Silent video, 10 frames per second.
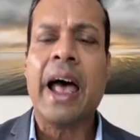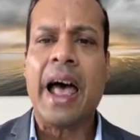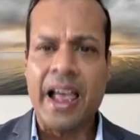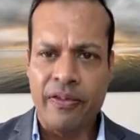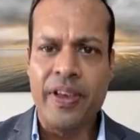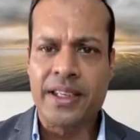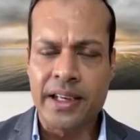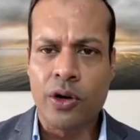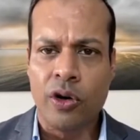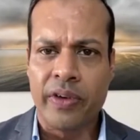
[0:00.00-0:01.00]
I facing
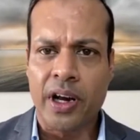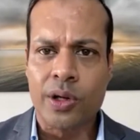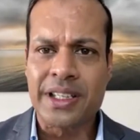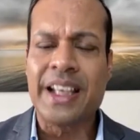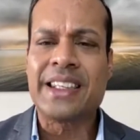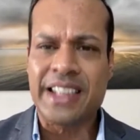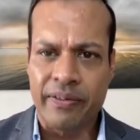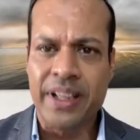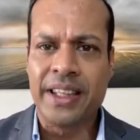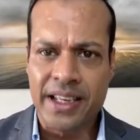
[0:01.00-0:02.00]
COVID outside
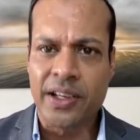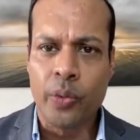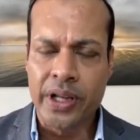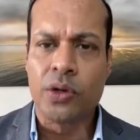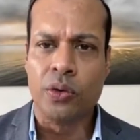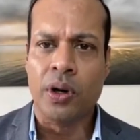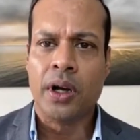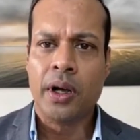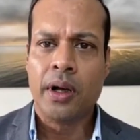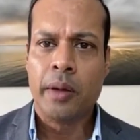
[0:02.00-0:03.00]
7 days a week too,
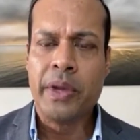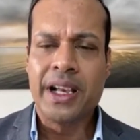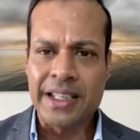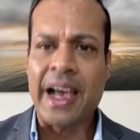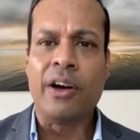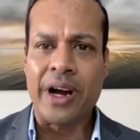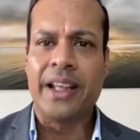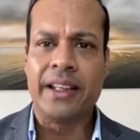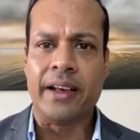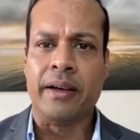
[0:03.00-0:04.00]
because I ride
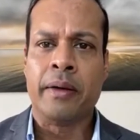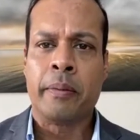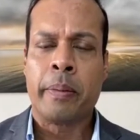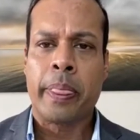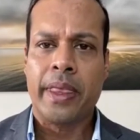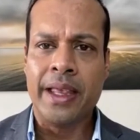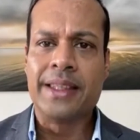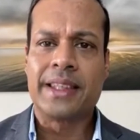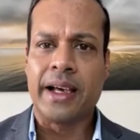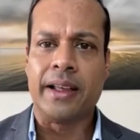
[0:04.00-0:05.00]
there
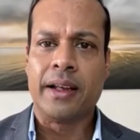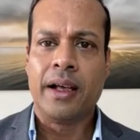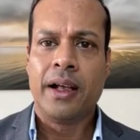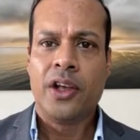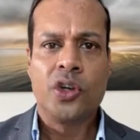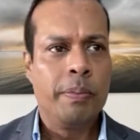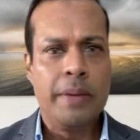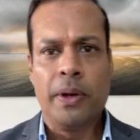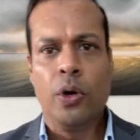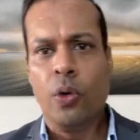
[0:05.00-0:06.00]
inside. And so
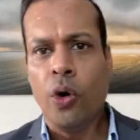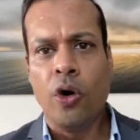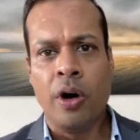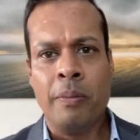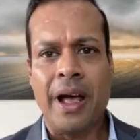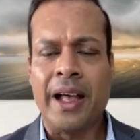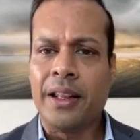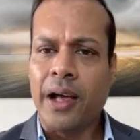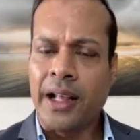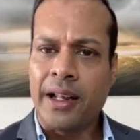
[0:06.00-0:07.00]
people who home
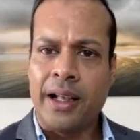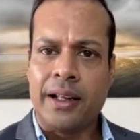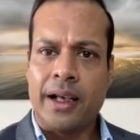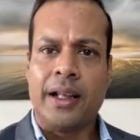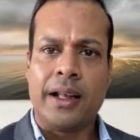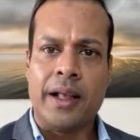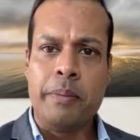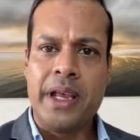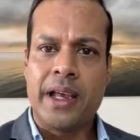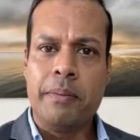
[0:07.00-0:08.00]
and
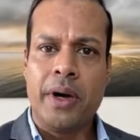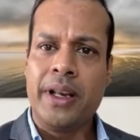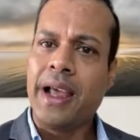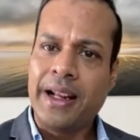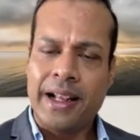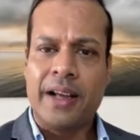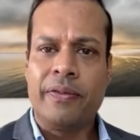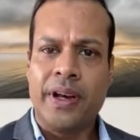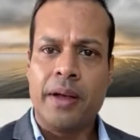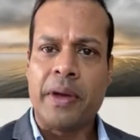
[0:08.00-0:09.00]
making money, I'm glad for
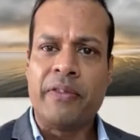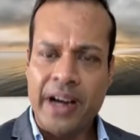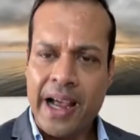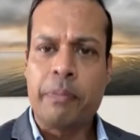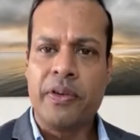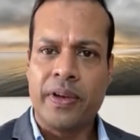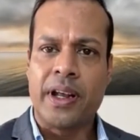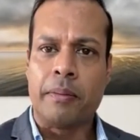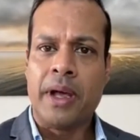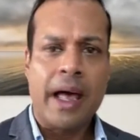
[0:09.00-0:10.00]
them. I'm very happy for them.
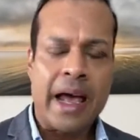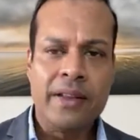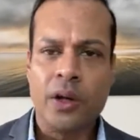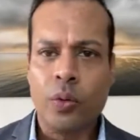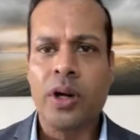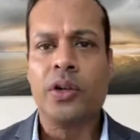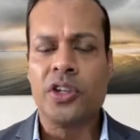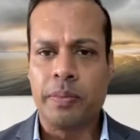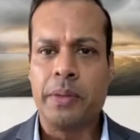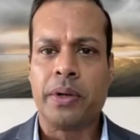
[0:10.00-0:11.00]
I'm not one of those
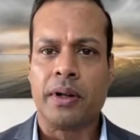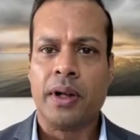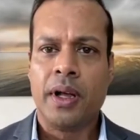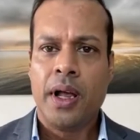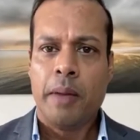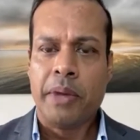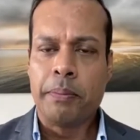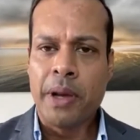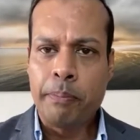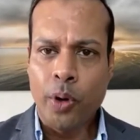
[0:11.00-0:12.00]
people. But
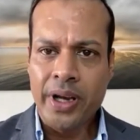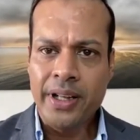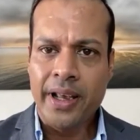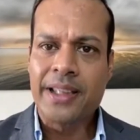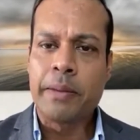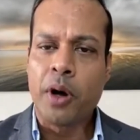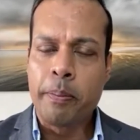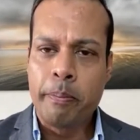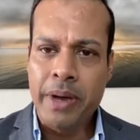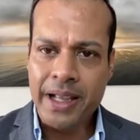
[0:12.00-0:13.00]
my point here is
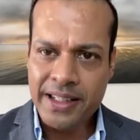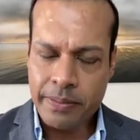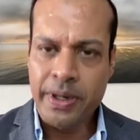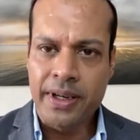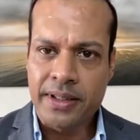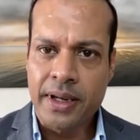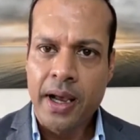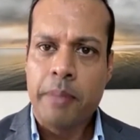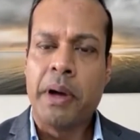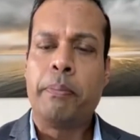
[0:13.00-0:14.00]
about bed space.
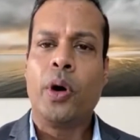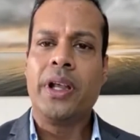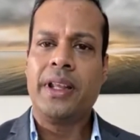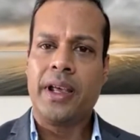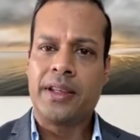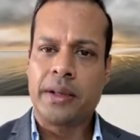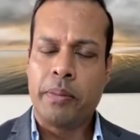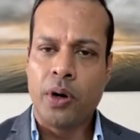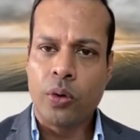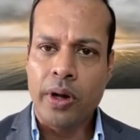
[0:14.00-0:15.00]
My point here is
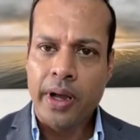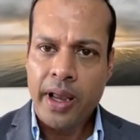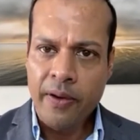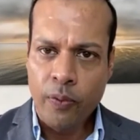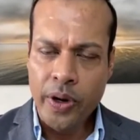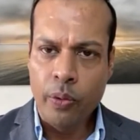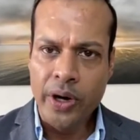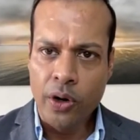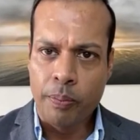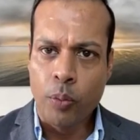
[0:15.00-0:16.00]
about when we
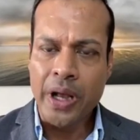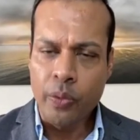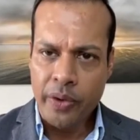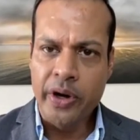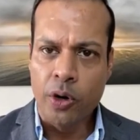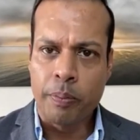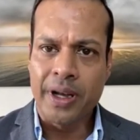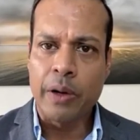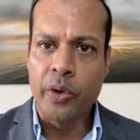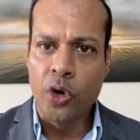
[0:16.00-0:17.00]
reopen
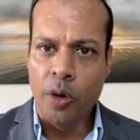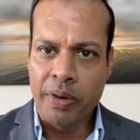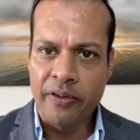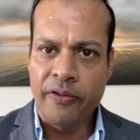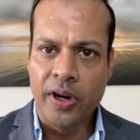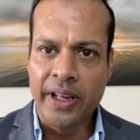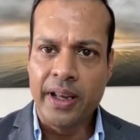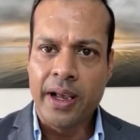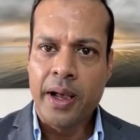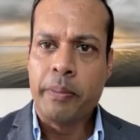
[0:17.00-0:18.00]
and we reopen fully,
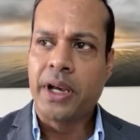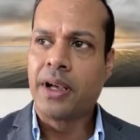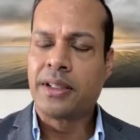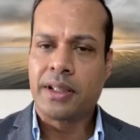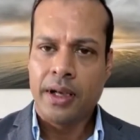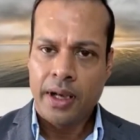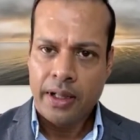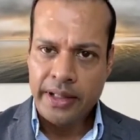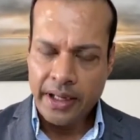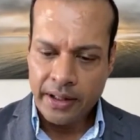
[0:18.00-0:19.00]
because
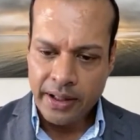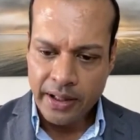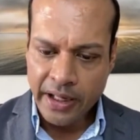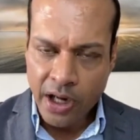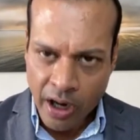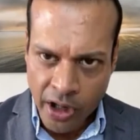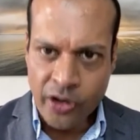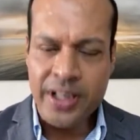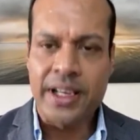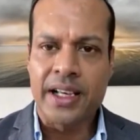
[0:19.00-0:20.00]
the country
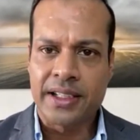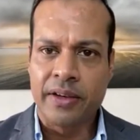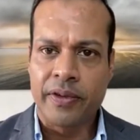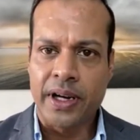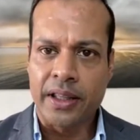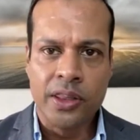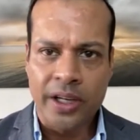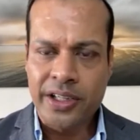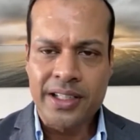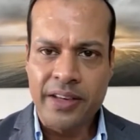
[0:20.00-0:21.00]
is asking for that. Not
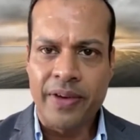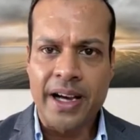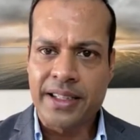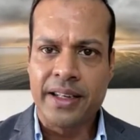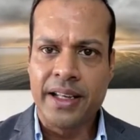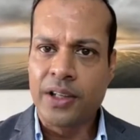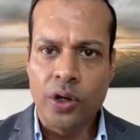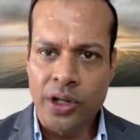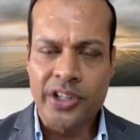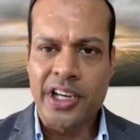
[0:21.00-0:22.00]
just the vaccinated or
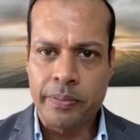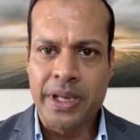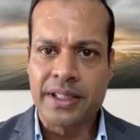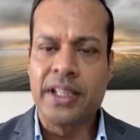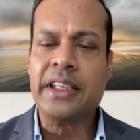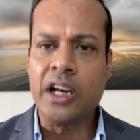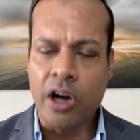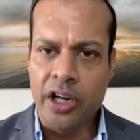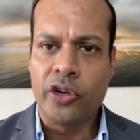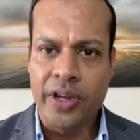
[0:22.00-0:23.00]
not just business. The
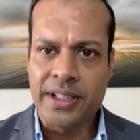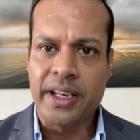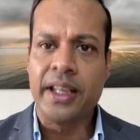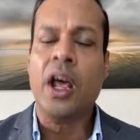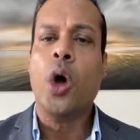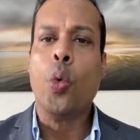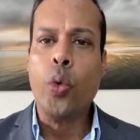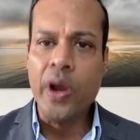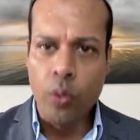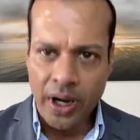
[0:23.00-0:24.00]
country is saying,
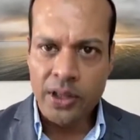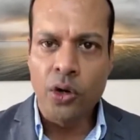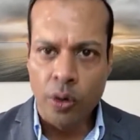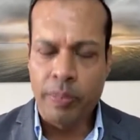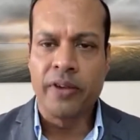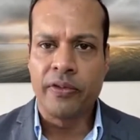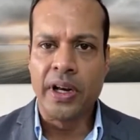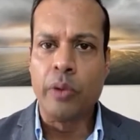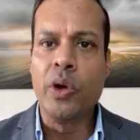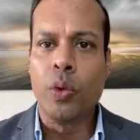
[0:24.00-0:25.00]
we want to open
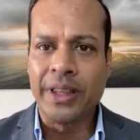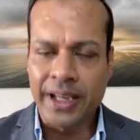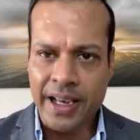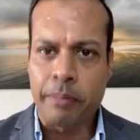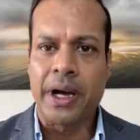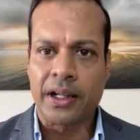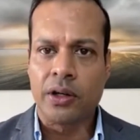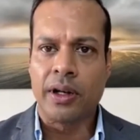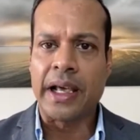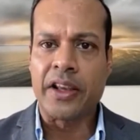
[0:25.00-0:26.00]
fully. We want to get back to
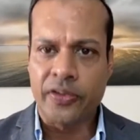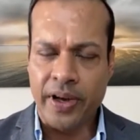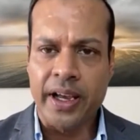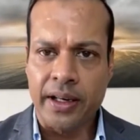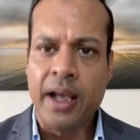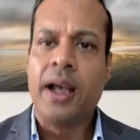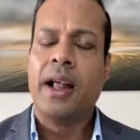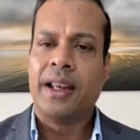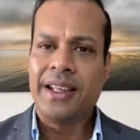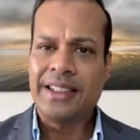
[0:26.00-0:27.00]
our lives. Fine.
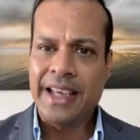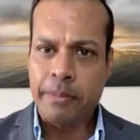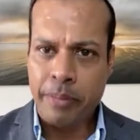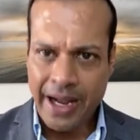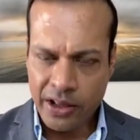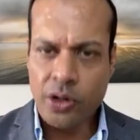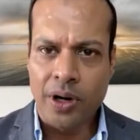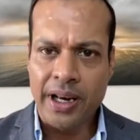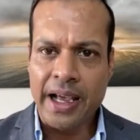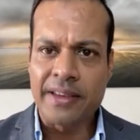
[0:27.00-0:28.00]
Let's get back to our
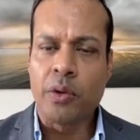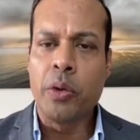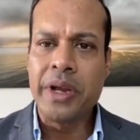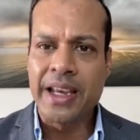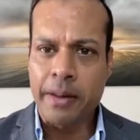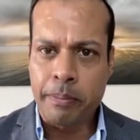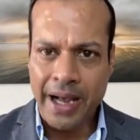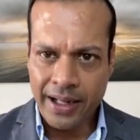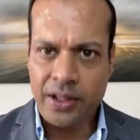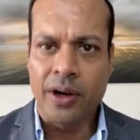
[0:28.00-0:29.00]
lives. And when we get
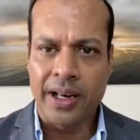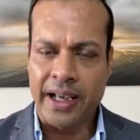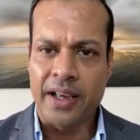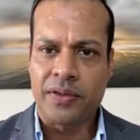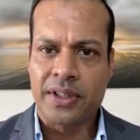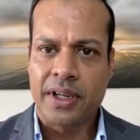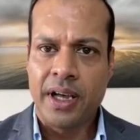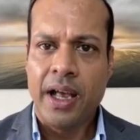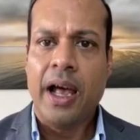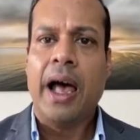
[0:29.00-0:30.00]
back to our lives
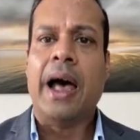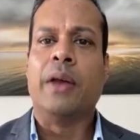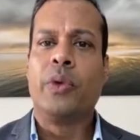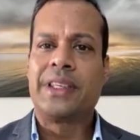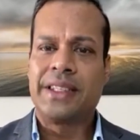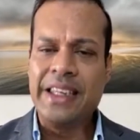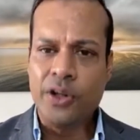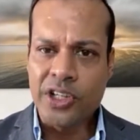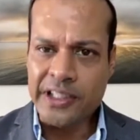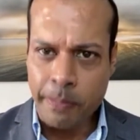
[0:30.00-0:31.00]
and we see
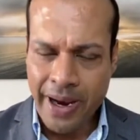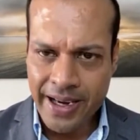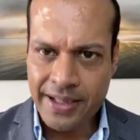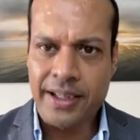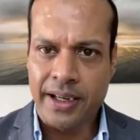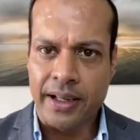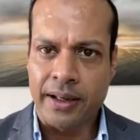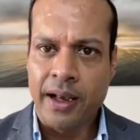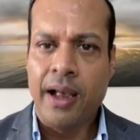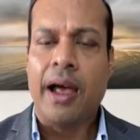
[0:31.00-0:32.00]
those spikes again,
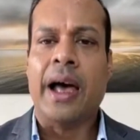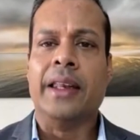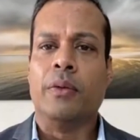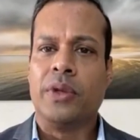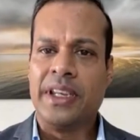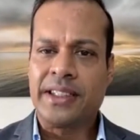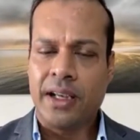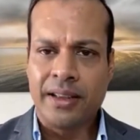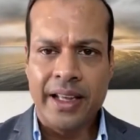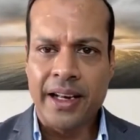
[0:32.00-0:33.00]
and
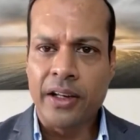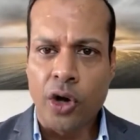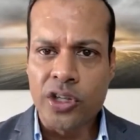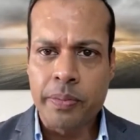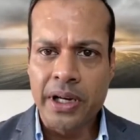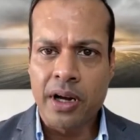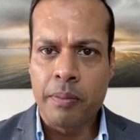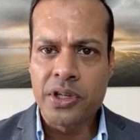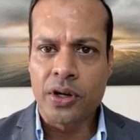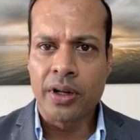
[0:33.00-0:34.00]
suddenly an announcement
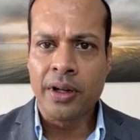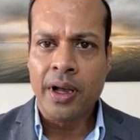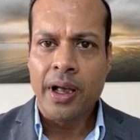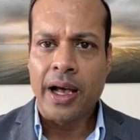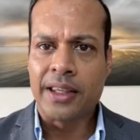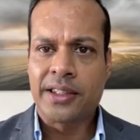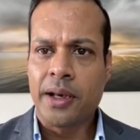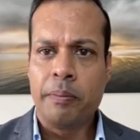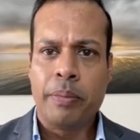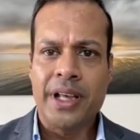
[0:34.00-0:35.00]
comes on at
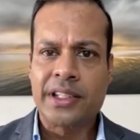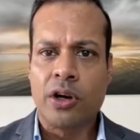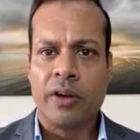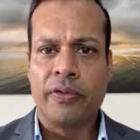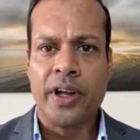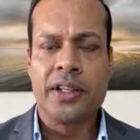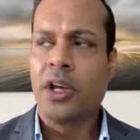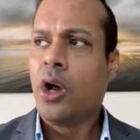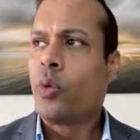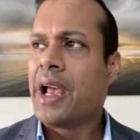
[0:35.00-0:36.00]
some press conference,
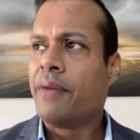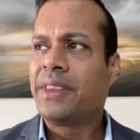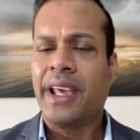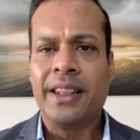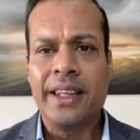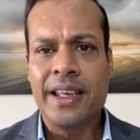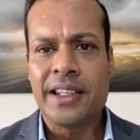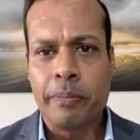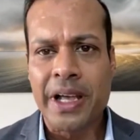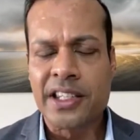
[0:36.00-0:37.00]
we have 10 days
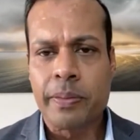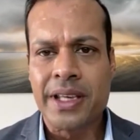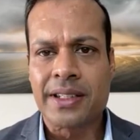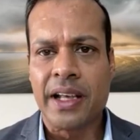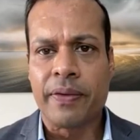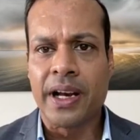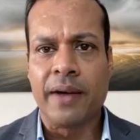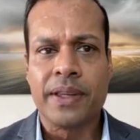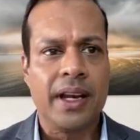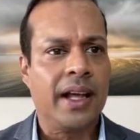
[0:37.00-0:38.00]
of bed space left, and
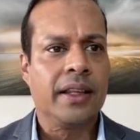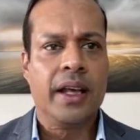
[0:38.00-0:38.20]
after that,